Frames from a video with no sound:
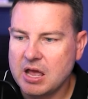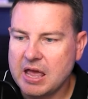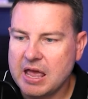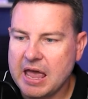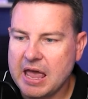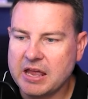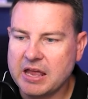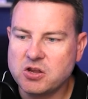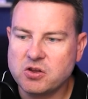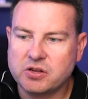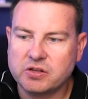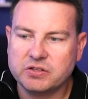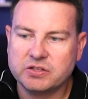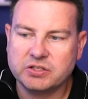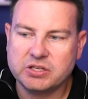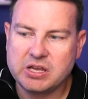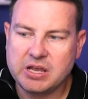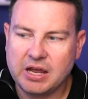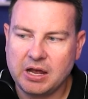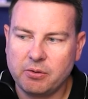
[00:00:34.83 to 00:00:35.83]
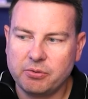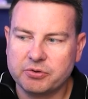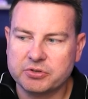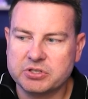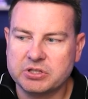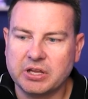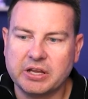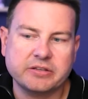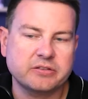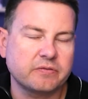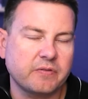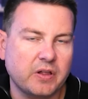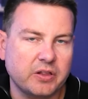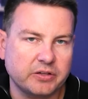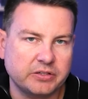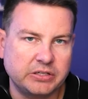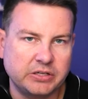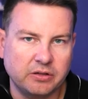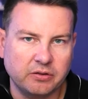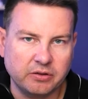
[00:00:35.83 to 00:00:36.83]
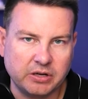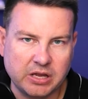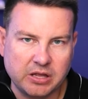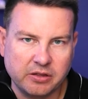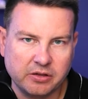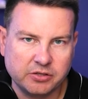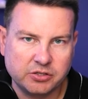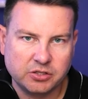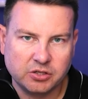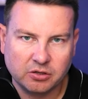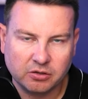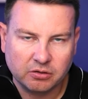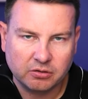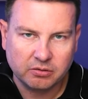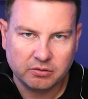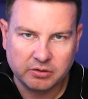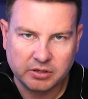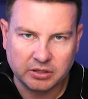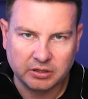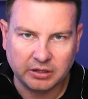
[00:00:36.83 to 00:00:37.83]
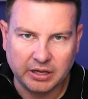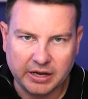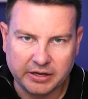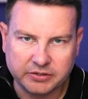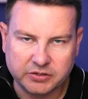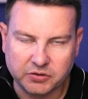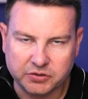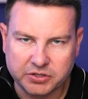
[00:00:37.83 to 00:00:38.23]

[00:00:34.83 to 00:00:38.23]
And you can see how there's less volatility this year than last year.